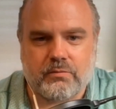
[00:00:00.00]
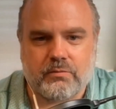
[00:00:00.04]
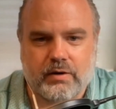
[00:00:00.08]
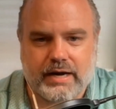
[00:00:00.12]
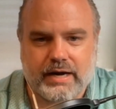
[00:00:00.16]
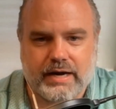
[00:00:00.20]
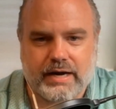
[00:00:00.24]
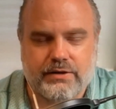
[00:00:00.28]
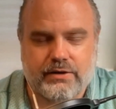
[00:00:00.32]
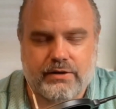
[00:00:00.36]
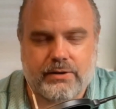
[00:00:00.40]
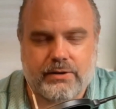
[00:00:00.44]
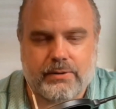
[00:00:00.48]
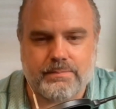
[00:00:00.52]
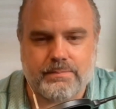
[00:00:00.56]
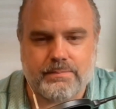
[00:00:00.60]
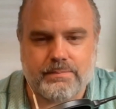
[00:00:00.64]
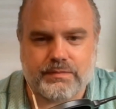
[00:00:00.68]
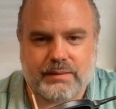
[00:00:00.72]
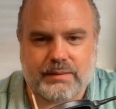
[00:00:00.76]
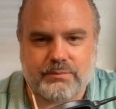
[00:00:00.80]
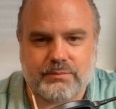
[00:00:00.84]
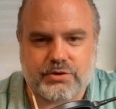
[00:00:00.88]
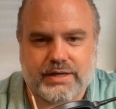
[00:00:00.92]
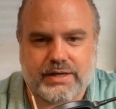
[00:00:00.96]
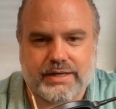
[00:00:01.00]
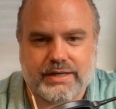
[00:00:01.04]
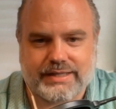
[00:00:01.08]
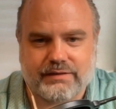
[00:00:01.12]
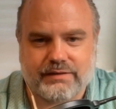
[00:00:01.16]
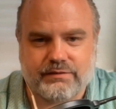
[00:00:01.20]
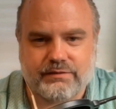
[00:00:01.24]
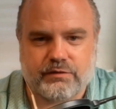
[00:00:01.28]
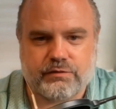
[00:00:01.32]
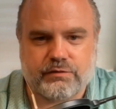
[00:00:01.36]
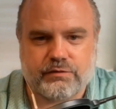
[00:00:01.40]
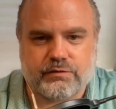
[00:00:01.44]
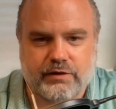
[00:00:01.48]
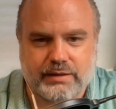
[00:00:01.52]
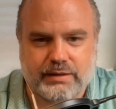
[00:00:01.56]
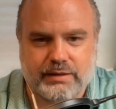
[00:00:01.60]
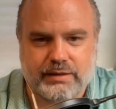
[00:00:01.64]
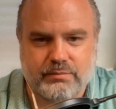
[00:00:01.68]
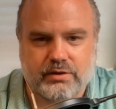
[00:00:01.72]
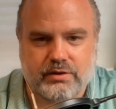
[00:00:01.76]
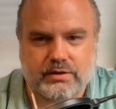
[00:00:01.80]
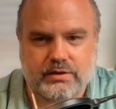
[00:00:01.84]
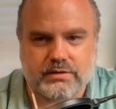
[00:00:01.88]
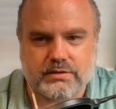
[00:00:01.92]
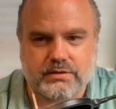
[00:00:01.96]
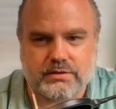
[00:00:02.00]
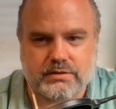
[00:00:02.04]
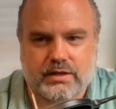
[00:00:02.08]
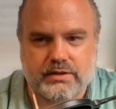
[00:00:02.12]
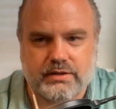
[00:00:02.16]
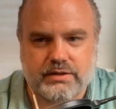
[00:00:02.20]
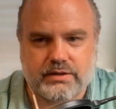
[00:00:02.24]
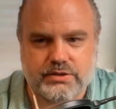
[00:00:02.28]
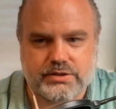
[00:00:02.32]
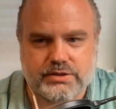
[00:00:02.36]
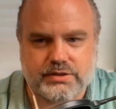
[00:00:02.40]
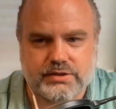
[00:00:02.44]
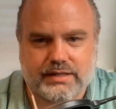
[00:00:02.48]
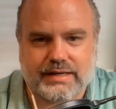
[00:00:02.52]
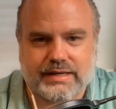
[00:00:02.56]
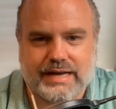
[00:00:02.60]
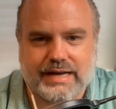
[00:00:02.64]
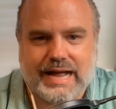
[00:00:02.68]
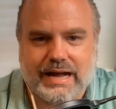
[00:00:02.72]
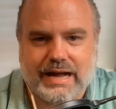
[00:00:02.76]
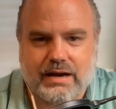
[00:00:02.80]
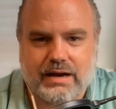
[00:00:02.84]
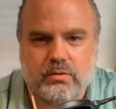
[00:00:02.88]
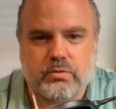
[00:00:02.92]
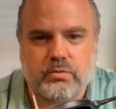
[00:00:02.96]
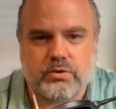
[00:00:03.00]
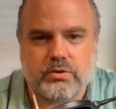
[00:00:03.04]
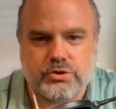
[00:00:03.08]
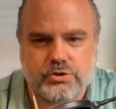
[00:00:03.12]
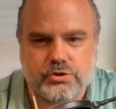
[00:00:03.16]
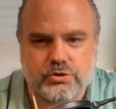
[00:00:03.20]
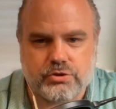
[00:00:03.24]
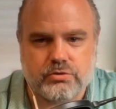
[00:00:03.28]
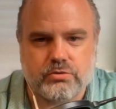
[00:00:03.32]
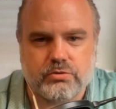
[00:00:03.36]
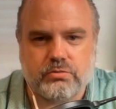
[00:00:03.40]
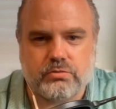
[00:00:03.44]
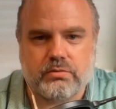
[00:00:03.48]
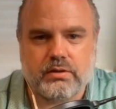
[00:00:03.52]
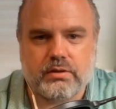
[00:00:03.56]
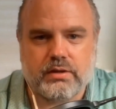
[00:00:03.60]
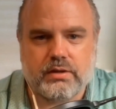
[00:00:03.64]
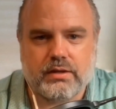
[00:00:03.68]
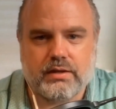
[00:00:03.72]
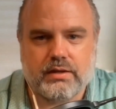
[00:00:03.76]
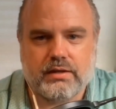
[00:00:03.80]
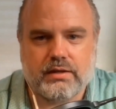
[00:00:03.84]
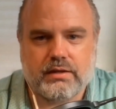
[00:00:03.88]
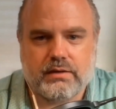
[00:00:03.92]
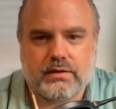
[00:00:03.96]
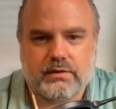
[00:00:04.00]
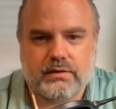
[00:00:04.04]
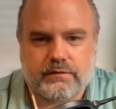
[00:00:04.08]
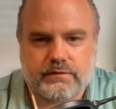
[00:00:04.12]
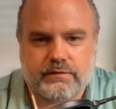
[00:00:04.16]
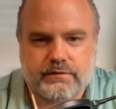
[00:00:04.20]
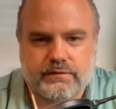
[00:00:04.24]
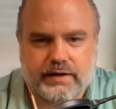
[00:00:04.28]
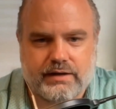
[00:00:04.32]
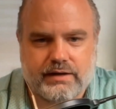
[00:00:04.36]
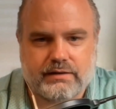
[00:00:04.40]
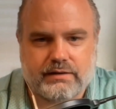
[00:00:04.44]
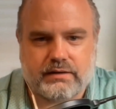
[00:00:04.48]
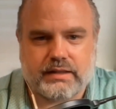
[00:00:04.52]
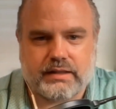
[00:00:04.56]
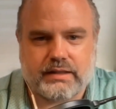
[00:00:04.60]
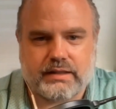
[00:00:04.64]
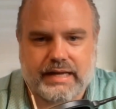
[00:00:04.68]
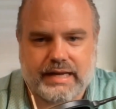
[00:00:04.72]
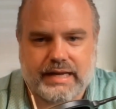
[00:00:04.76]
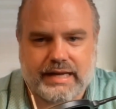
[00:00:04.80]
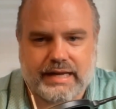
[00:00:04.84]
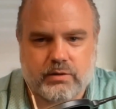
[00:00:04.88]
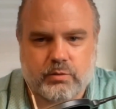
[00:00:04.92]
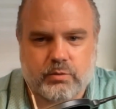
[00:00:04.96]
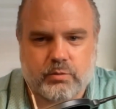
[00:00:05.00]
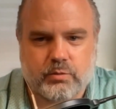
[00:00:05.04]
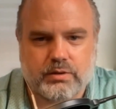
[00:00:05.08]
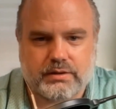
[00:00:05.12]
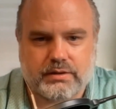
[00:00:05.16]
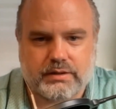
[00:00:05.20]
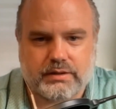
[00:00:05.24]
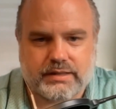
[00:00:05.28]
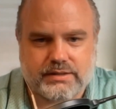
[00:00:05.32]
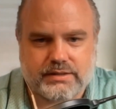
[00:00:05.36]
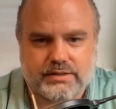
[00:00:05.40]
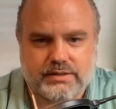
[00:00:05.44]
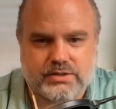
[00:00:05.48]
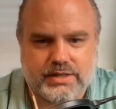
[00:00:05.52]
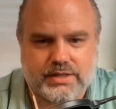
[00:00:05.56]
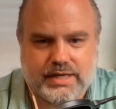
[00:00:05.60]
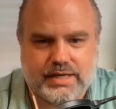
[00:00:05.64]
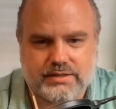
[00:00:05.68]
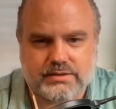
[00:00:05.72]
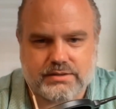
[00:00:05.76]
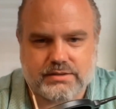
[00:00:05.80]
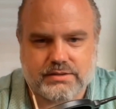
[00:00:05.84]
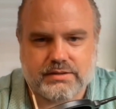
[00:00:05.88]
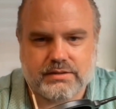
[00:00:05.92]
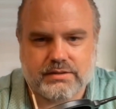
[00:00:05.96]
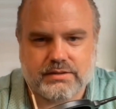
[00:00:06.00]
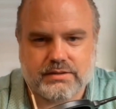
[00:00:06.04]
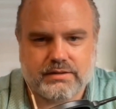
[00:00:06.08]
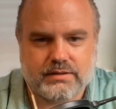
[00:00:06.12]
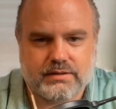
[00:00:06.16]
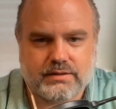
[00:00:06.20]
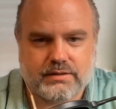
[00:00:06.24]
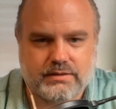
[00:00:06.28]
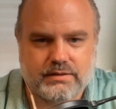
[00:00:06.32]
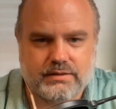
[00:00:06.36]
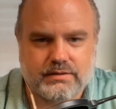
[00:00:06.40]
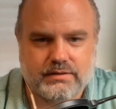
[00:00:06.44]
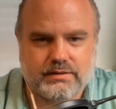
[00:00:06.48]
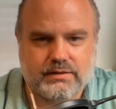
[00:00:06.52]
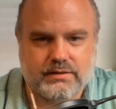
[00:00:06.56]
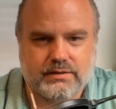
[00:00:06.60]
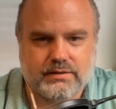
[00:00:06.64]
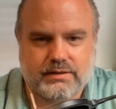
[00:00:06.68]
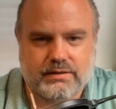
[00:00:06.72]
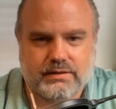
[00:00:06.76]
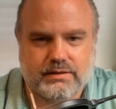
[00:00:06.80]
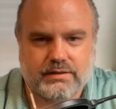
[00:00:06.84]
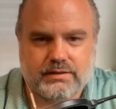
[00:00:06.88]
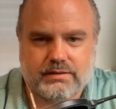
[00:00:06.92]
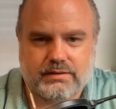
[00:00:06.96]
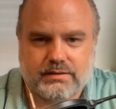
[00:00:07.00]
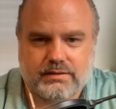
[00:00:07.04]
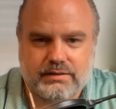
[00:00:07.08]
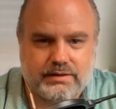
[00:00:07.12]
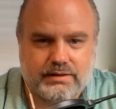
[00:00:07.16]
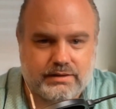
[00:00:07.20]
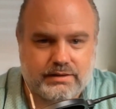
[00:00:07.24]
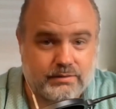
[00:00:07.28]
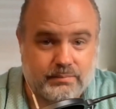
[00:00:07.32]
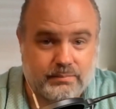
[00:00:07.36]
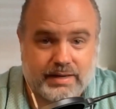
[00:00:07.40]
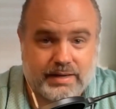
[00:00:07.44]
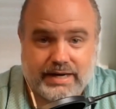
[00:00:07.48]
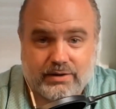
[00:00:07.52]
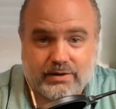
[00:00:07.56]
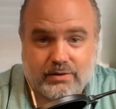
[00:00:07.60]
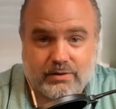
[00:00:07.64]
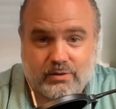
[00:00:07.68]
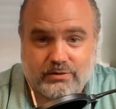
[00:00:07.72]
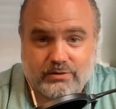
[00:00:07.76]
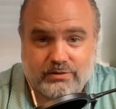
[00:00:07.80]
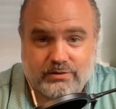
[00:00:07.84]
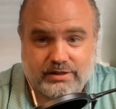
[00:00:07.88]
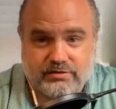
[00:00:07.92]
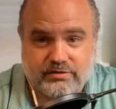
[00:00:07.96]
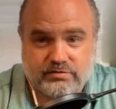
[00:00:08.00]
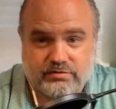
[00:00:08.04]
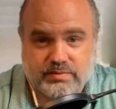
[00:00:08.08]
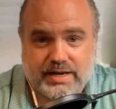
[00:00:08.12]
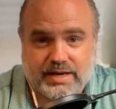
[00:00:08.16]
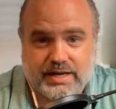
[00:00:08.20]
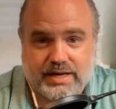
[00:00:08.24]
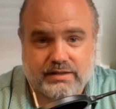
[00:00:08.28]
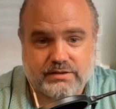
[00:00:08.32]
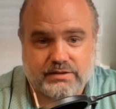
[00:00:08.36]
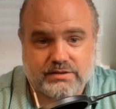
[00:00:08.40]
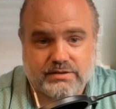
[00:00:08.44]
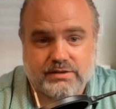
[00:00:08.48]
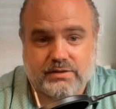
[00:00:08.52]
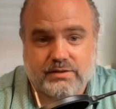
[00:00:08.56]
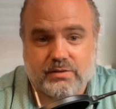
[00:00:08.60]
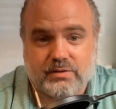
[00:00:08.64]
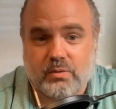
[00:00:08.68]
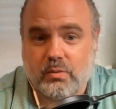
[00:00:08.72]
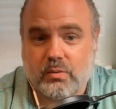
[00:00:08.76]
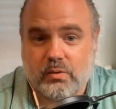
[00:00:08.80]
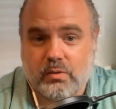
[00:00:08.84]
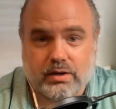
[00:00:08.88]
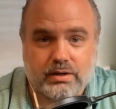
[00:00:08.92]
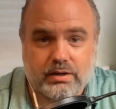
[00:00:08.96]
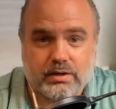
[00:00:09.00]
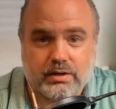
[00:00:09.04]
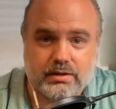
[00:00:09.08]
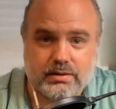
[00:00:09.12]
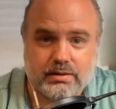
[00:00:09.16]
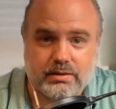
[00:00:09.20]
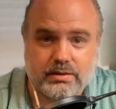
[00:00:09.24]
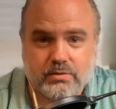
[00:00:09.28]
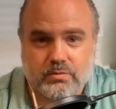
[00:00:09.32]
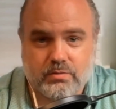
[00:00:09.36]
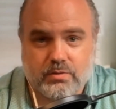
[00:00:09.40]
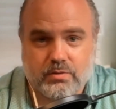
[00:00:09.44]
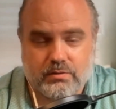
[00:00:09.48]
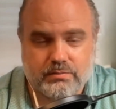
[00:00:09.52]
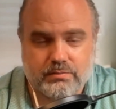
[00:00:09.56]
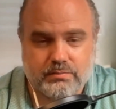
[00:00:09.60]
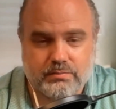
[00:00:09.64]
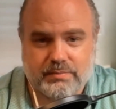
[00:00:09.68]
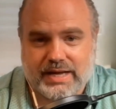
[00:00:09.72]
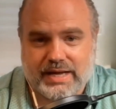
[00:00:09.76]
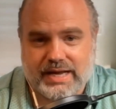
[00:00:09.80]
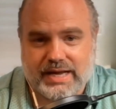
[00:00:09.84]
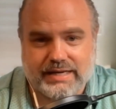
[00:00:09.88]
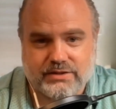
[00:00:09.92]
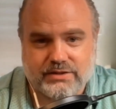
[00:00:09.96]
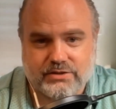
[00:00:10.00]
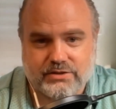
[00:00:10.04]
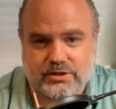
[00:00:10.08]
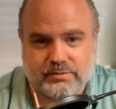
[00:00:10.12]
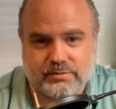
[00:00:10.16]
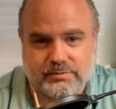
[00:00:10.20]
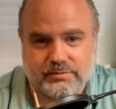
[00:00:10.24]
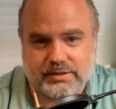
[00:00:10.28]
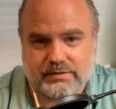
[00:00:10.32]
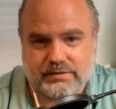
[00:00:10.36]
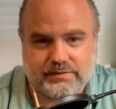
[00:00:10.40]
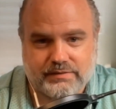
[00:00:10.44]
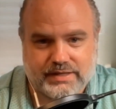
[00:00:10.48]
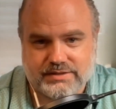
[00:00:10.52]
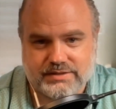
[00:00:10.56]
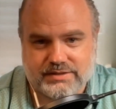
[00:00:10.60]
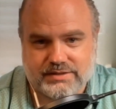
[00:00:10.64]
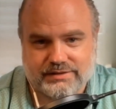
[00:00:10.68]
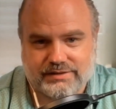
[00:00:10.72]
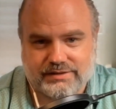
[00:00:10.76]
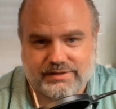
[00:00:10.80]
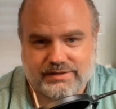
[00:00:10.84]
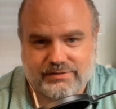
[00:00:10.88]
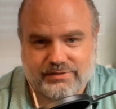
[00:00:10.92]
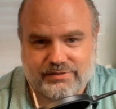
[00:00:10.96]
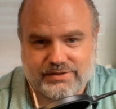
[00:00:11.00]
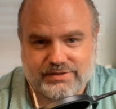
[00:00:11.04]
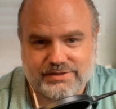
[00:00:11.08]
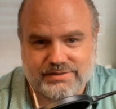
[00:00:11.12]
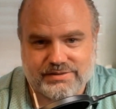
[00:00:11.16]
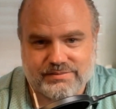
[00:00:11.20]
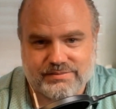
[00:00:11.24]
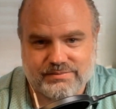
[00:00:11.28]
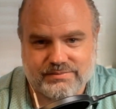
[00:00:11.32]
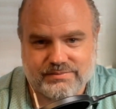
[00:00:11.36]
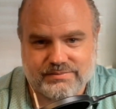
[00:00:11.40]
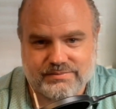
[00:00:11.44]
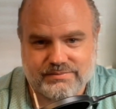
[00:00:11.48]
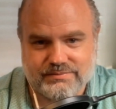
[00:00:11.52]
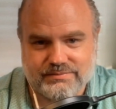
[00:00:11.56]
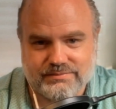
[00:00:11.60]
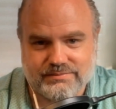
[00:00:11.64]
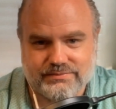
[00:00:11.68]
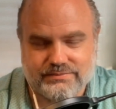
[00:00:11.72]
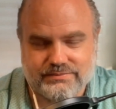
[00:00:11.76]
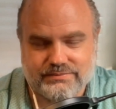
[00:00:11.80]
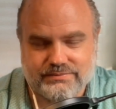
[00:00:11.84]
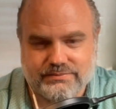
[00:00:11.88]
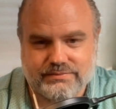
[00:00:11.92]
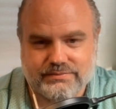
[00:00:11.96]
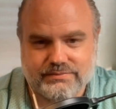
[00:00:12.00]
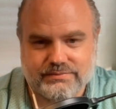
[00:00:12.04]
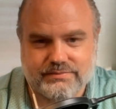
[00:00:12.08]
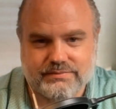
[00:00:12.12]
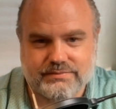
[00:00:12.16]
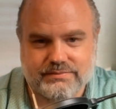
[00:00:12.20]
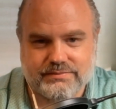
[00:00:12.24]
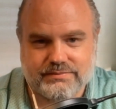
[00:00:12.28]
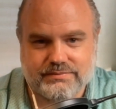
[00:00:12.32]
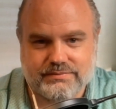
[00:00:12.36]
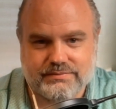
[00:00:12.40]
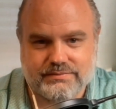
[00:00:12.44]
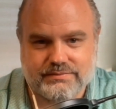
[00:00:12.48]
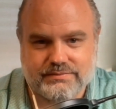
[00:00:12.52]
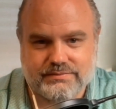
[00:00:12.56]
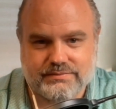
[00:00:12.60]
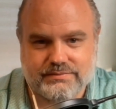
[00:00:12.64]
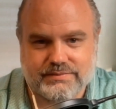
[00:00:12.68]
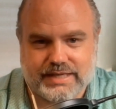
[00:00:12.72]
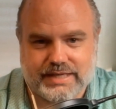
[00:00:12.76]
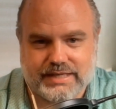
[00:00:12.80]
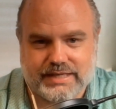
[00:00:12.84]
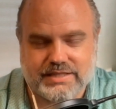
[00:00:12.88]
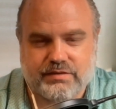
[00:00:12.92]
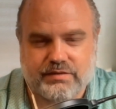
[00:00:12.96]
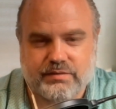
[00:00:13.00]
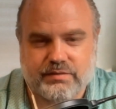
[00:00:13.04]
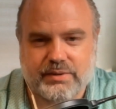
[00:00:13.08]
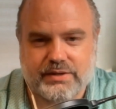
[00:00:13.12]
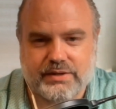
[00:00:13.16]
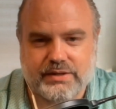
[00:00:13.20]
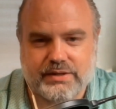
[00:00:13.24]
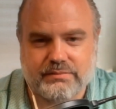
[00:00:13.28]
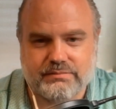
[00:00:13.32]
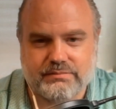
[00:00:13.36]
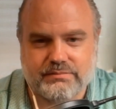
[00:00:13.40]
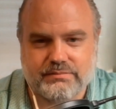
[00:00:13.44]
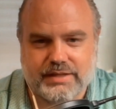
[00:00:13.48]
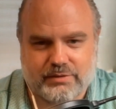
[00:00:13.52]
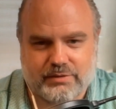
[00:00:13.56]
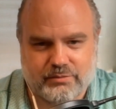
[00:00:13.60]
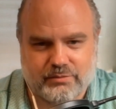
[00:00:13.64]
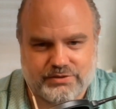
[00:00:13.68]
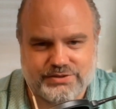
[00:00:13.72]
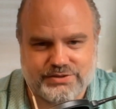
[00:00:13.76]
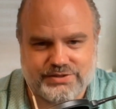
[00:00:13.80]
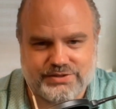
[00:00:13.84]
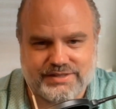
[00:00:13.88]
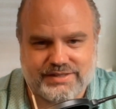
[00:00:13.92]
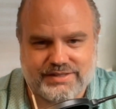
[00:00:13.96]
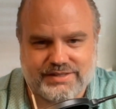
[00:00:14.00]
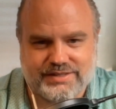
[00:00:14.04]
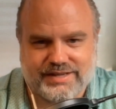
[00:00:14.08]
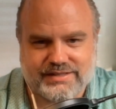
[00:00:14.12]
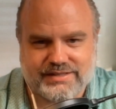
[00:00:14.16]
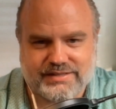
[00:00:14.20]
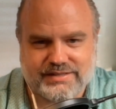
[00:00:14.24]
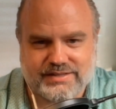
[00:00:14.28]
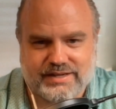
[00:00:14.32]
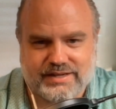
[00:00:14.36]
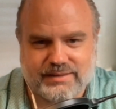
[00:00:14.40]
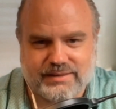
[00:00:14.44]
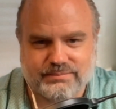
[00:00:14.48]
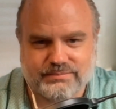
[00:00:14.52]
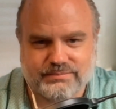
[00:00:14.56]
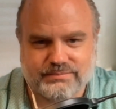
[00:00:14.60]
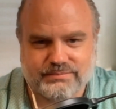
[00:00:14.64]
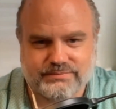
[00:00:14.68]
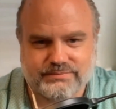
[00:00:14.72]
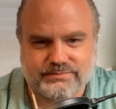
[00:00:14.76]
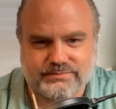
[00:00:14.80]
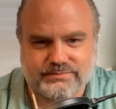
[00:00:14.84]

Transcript: Rather, I'm trying to give a framework to understand how would you fairly and adequately assess either buying a whole life policy or, quote, buying term and investing the difference. Thanks, everybody, and we'll see you next time.